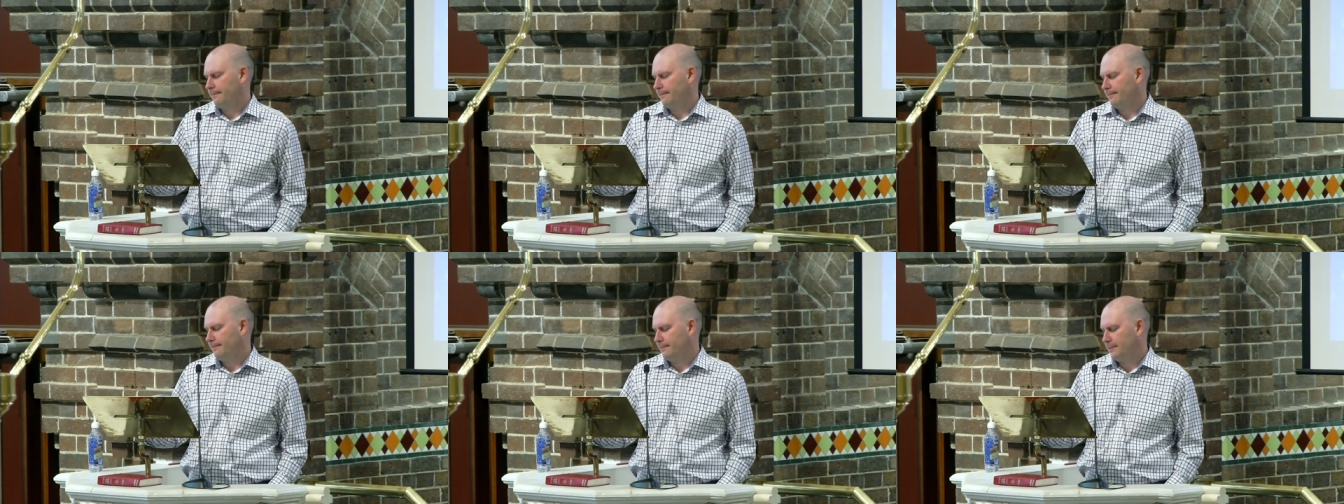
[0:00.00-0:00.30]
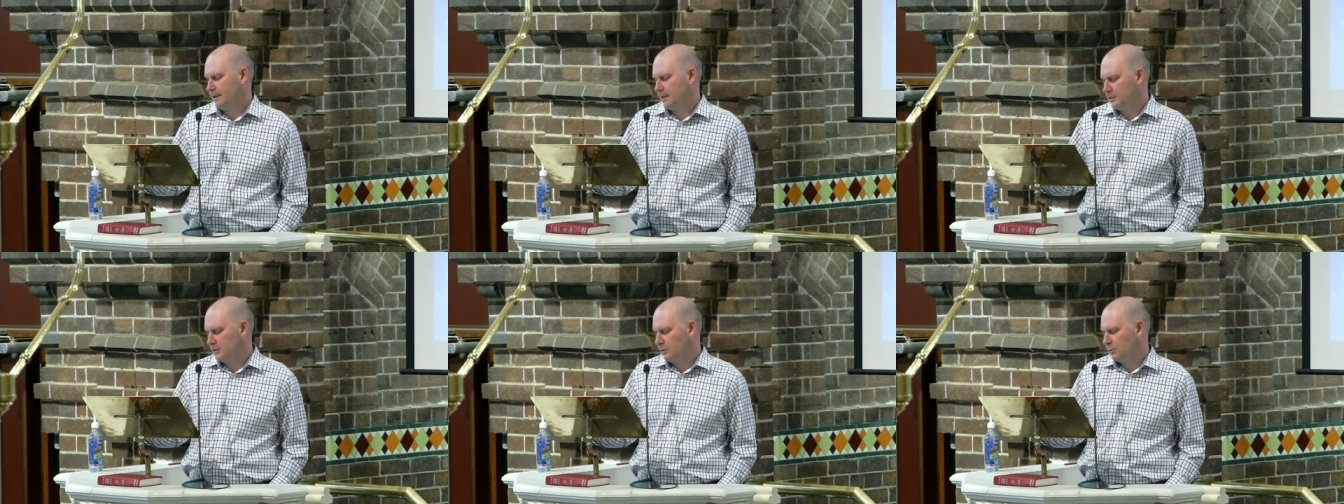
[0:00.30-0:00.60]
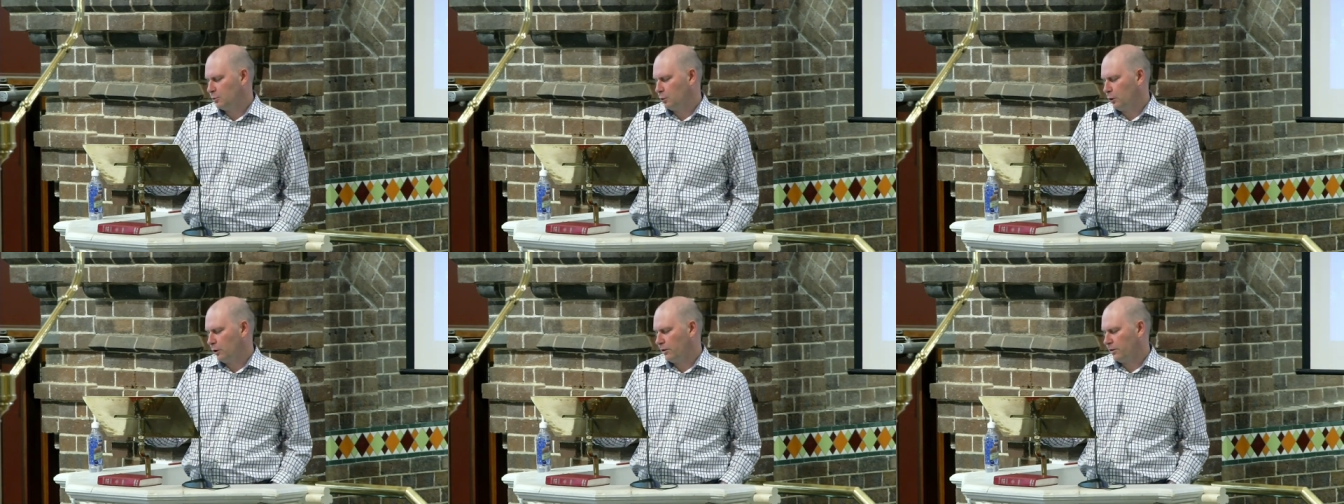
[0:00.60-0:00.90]
Is it
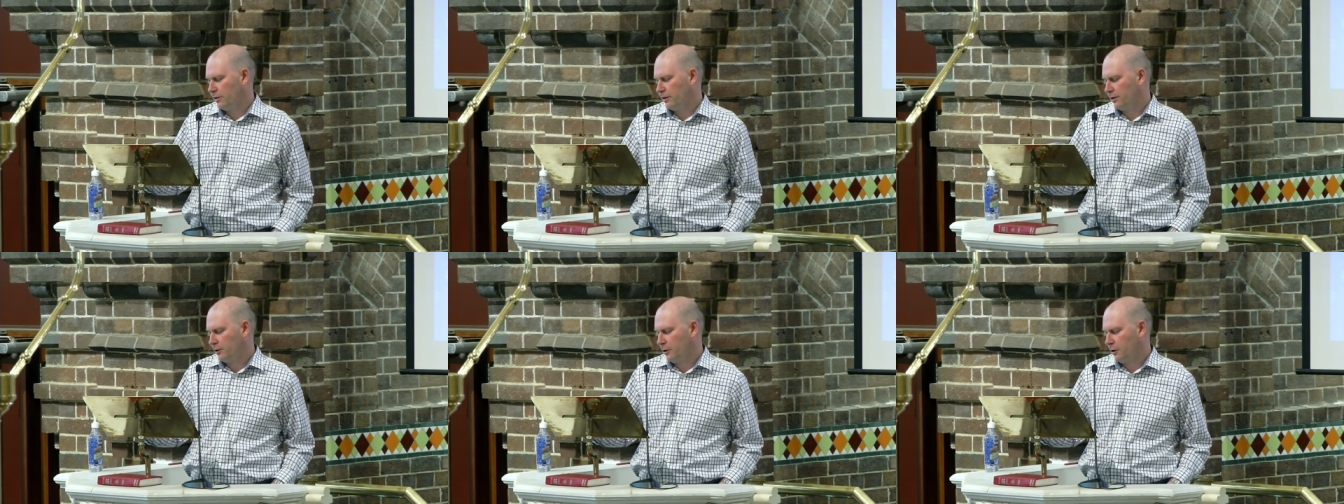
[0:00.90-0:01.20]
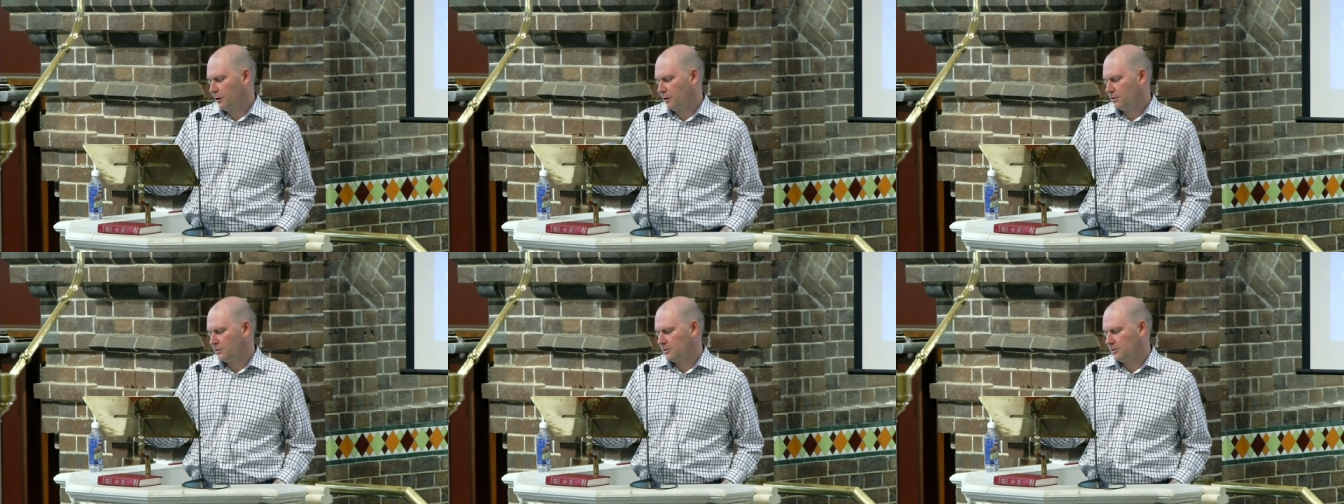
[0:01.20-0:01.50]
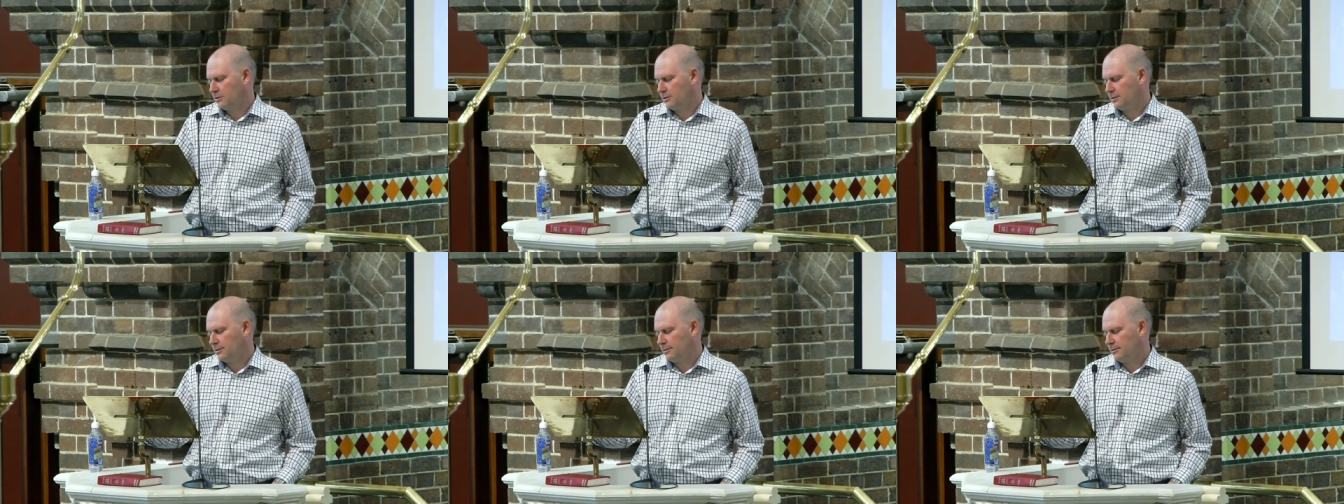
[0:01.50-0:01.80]
worth the
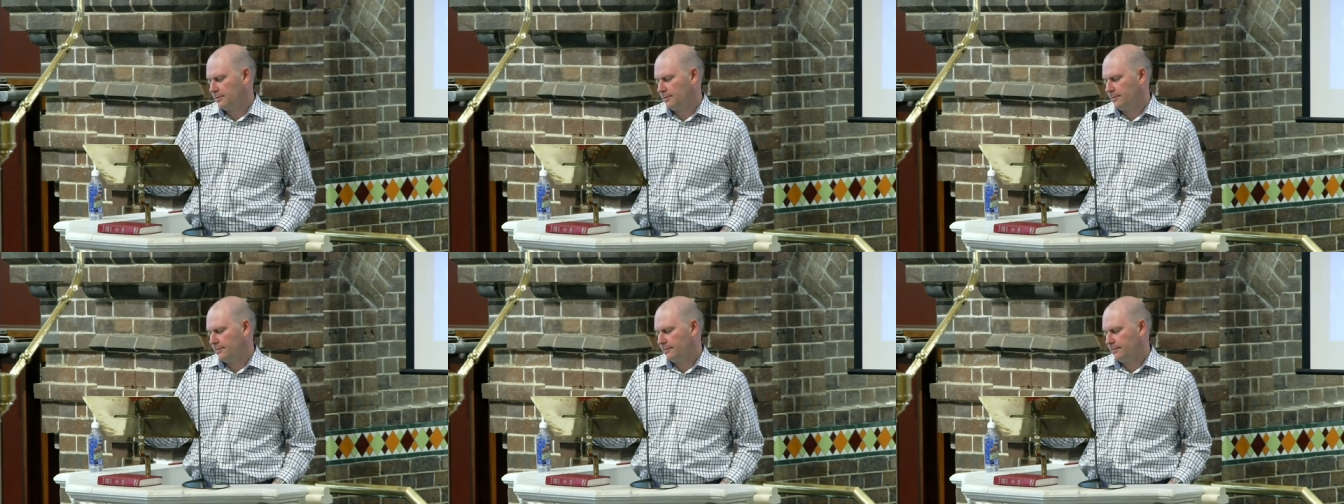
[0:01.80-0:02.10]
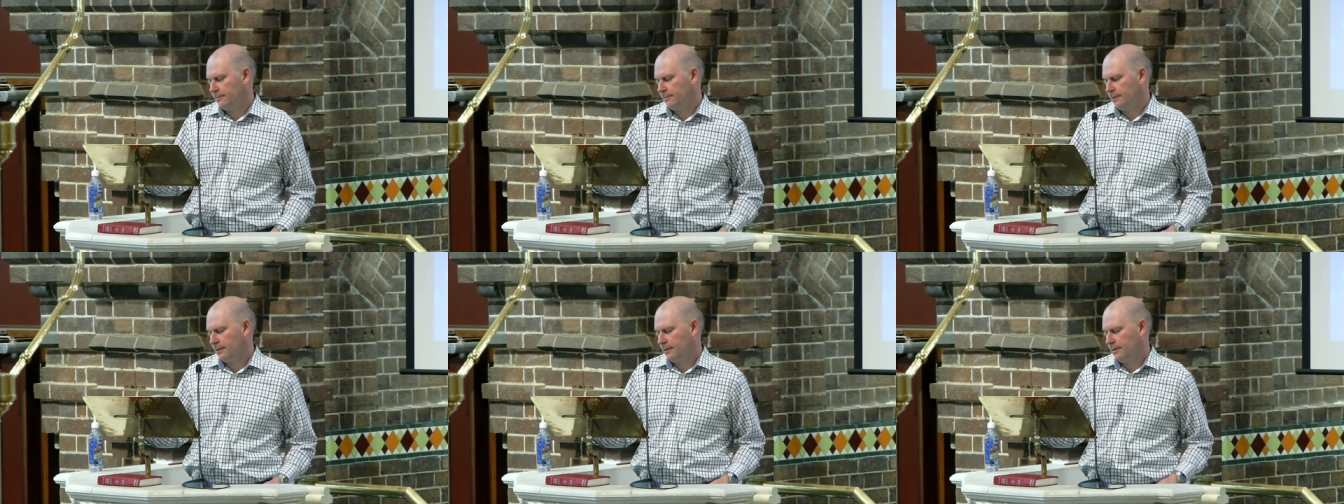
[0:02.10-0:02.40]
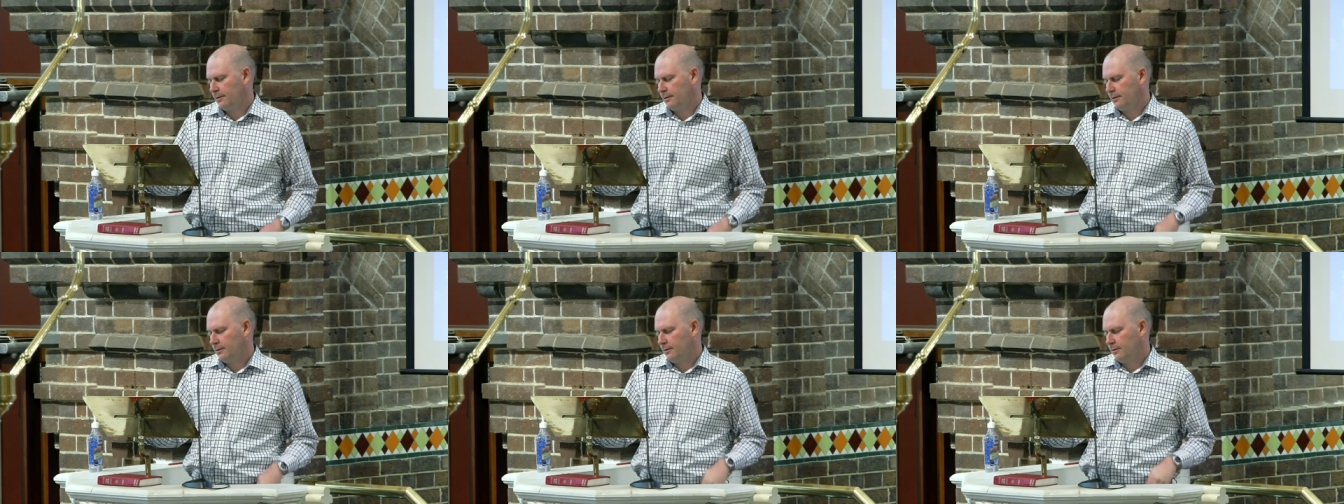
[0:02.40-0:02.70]
cost?
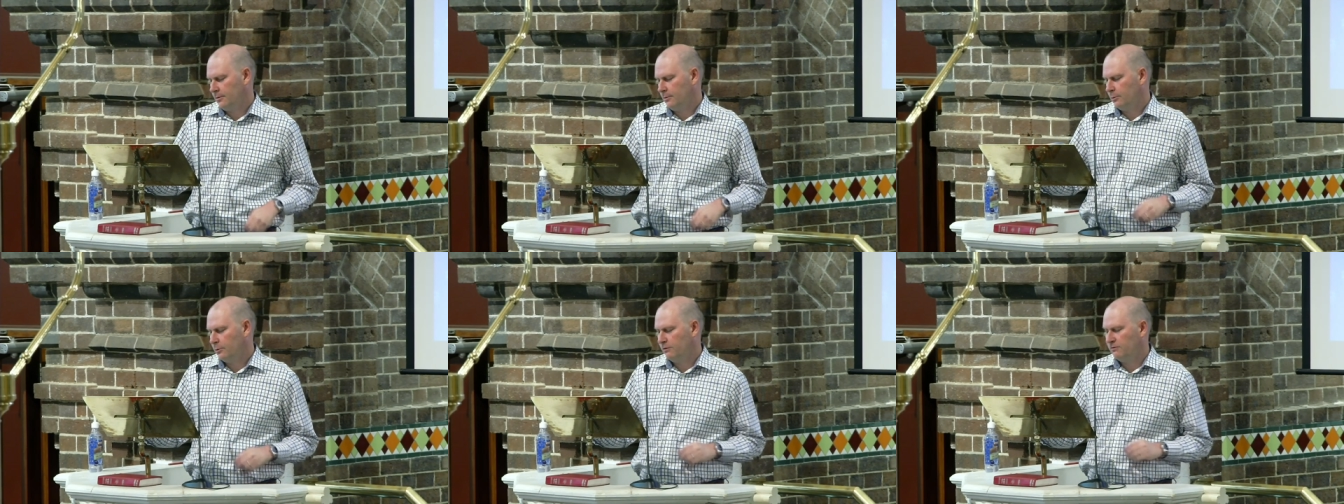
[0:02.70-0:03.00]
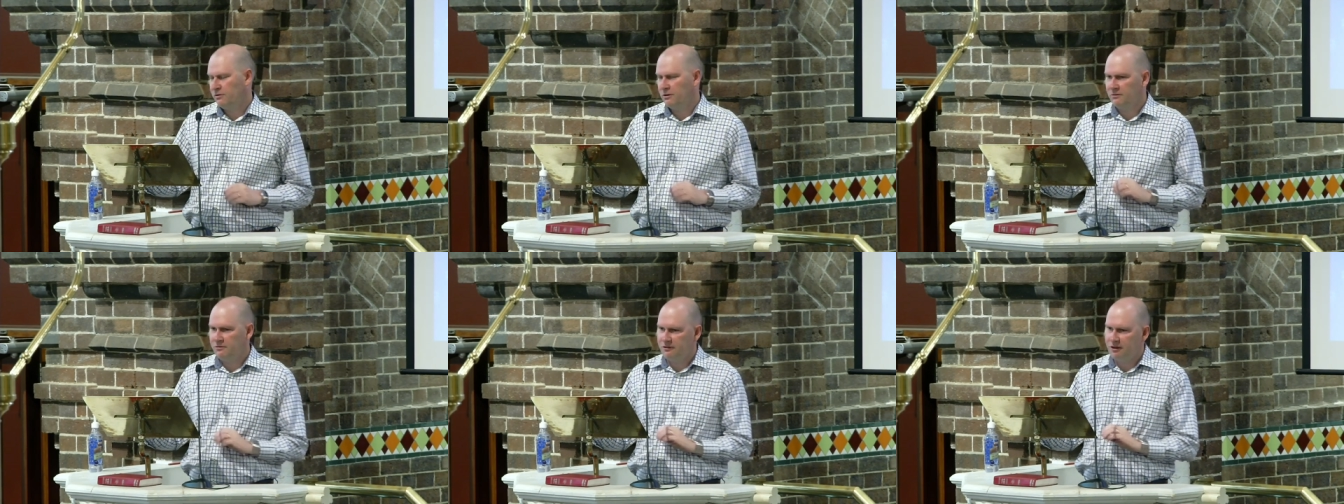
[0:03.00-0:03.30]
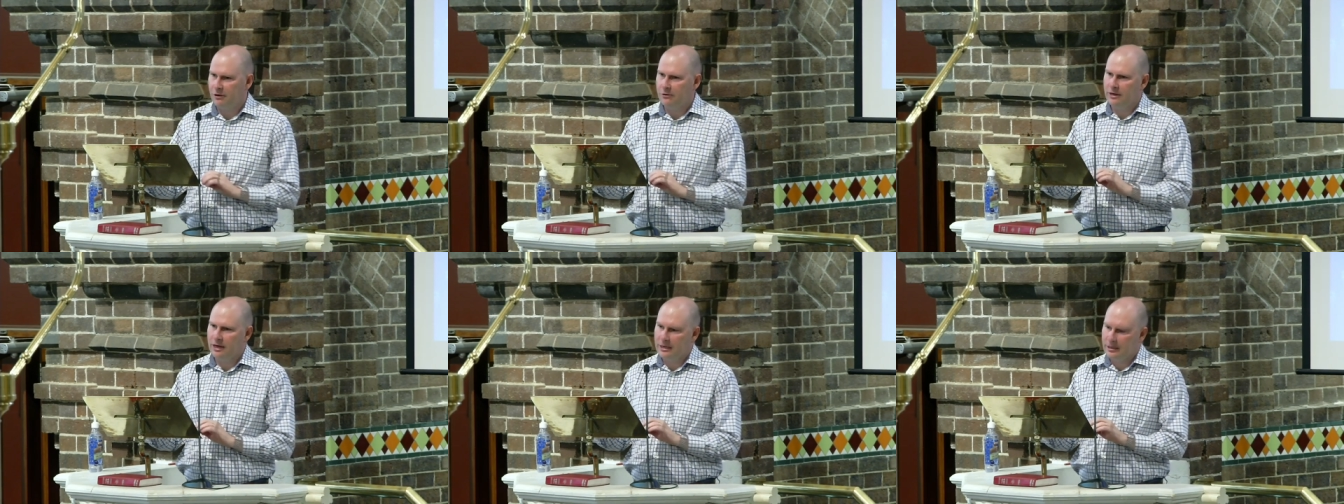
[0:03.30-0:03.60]
If you've
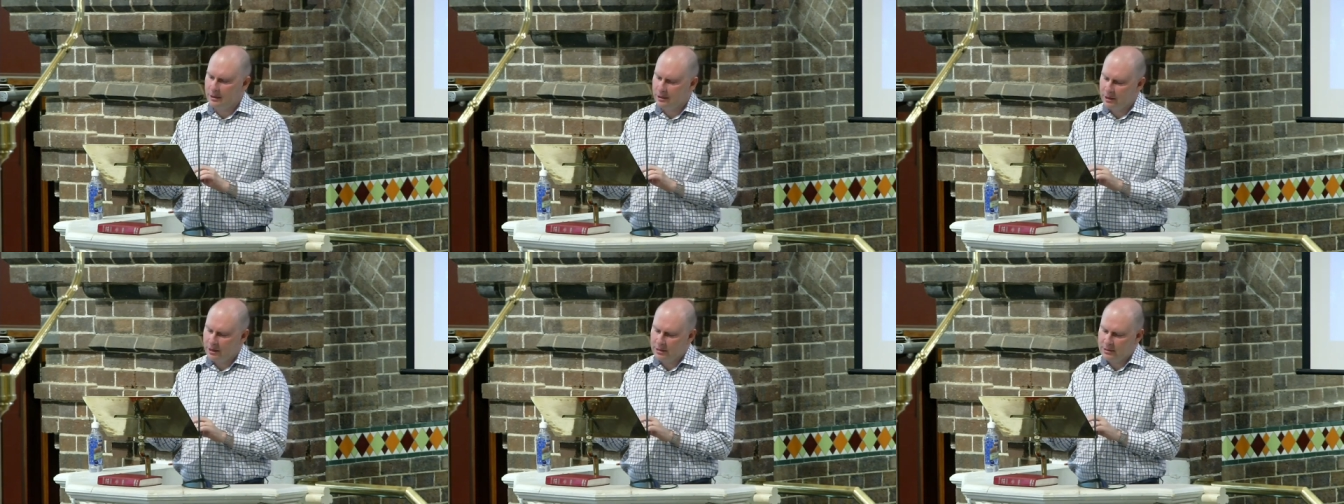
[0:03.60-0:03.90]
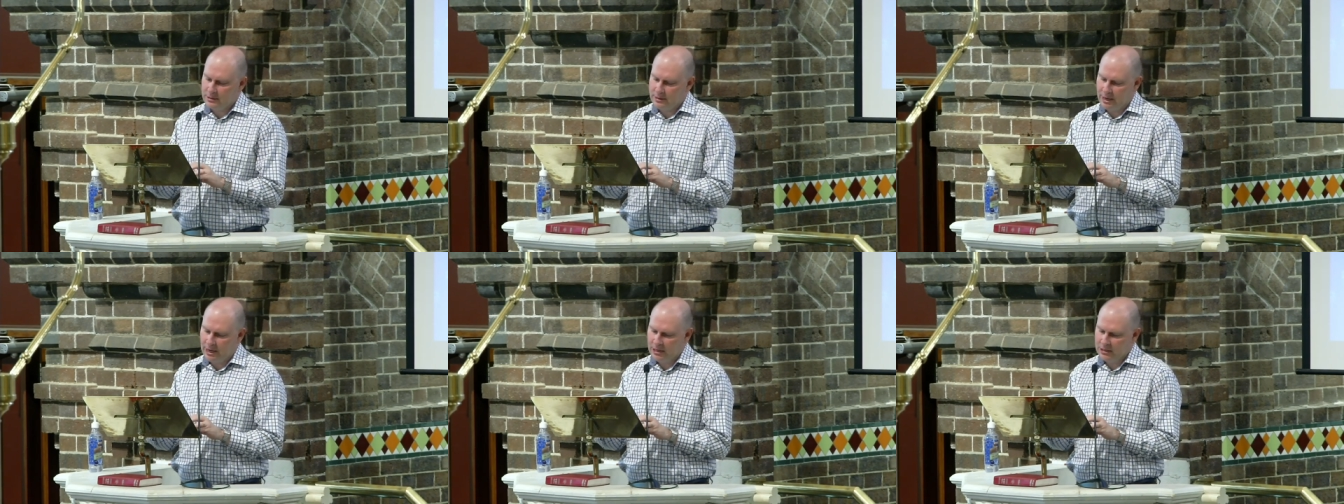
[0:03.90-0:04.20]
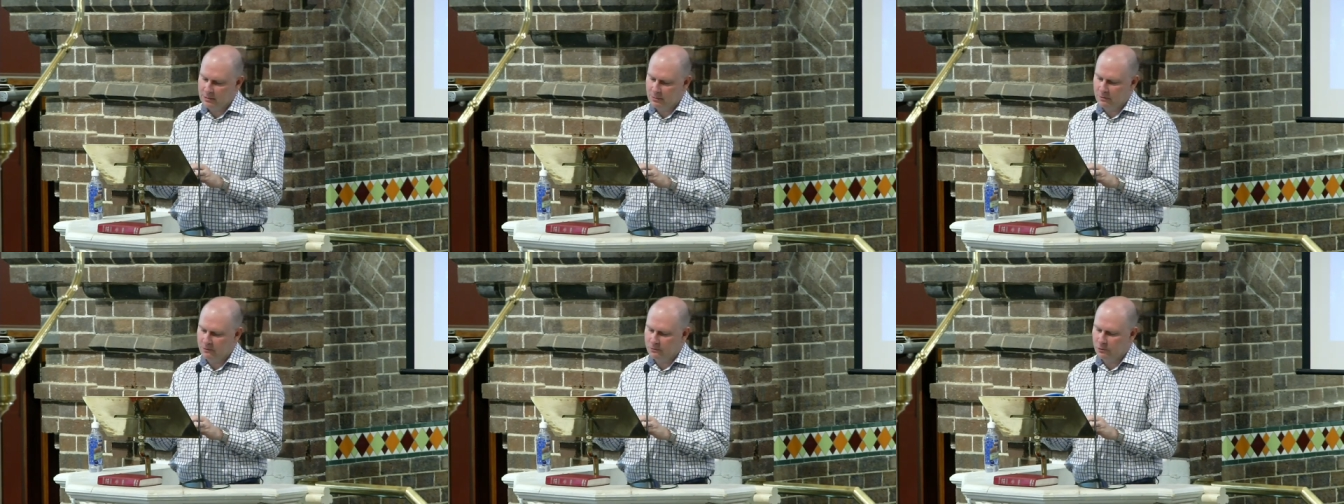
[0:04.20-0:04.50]
felt any of these doubts
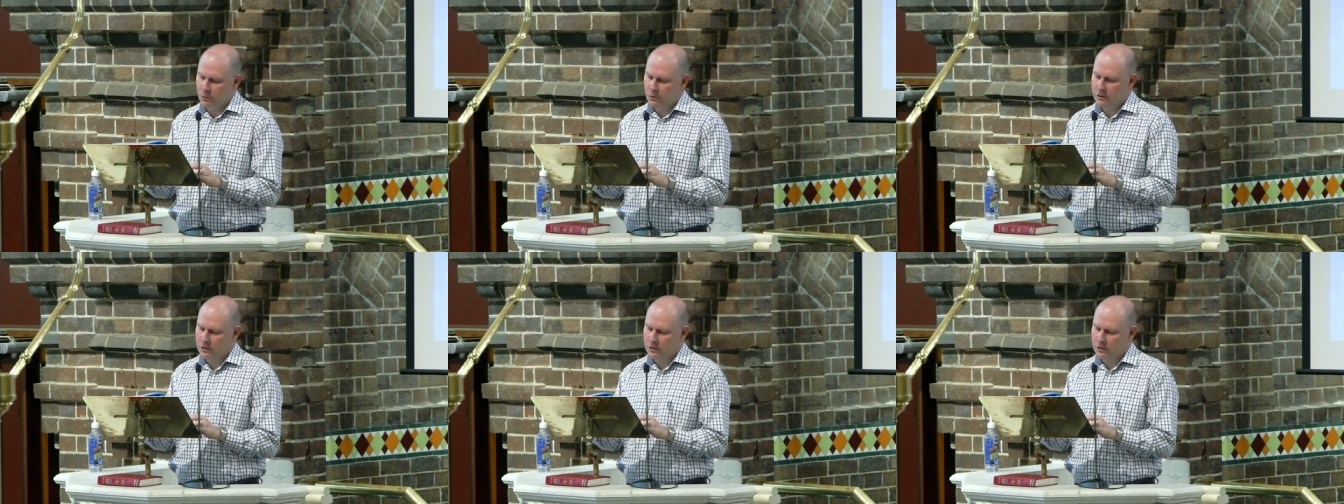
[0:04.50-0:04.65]
before,